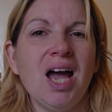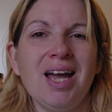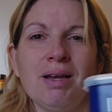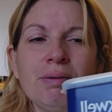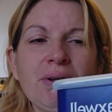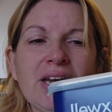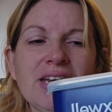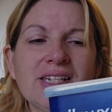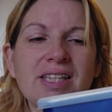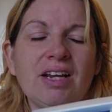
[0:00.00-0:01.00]
And
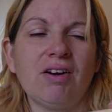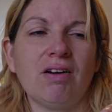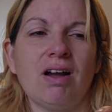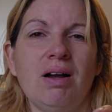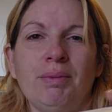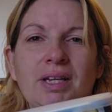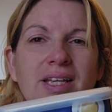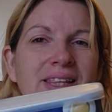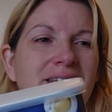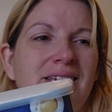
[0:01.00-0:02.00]
because they're come
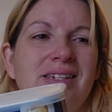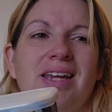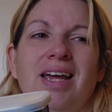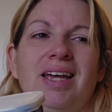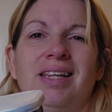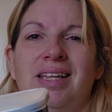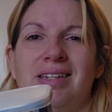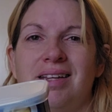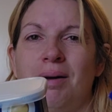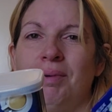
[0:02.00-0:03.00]
like these and
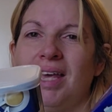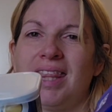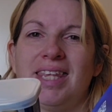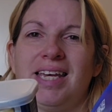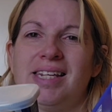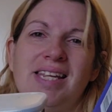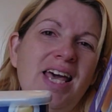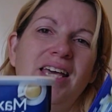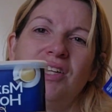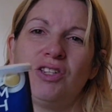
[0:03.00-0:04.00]
these come like this,
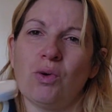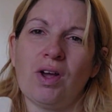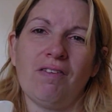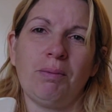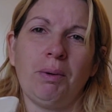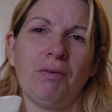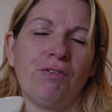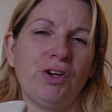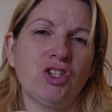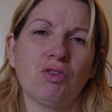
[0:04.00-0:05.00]
don't have to be
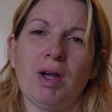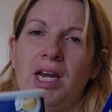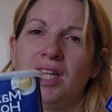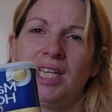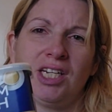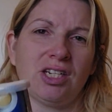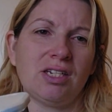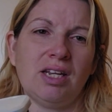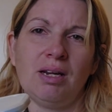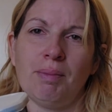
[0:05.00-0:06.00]
refrigerated. They just
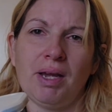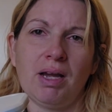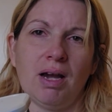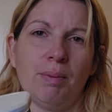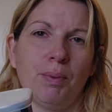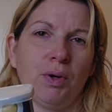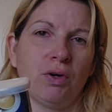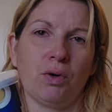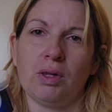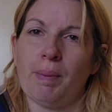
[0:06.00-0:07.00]
sit in my cupboard
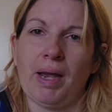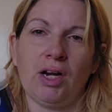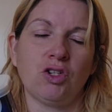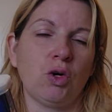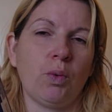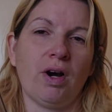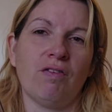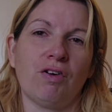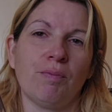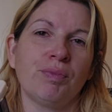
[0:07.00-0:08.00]
or in the pantry or
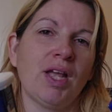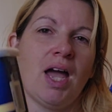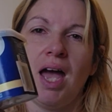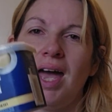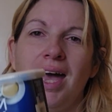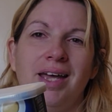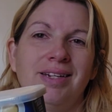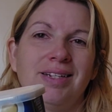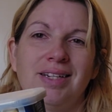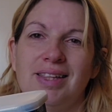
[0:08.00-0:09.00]
wherever,
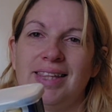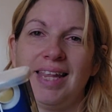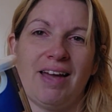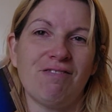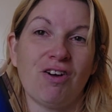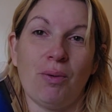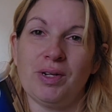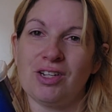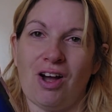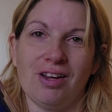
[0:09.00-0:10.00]
and I've
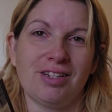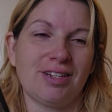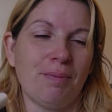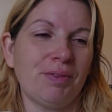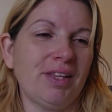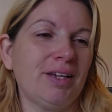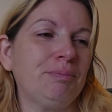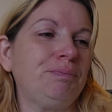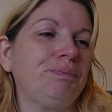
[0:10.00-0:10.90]
always got stuff there.